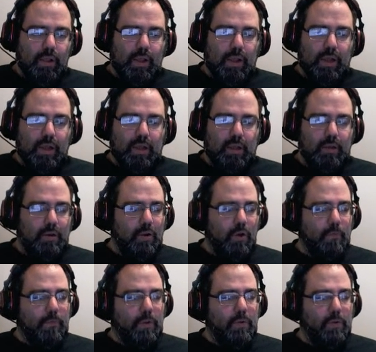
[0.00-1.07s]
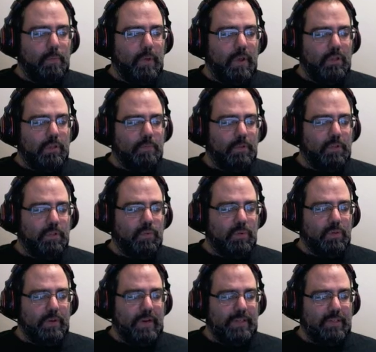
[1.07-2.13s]
Uh, and hopefully we'll be able to put this one
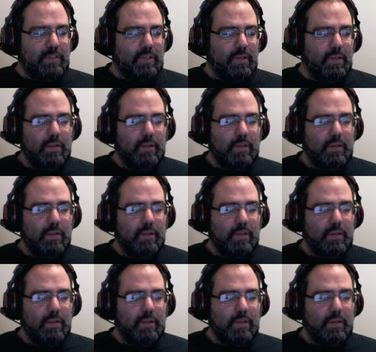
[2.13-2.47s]
to rest.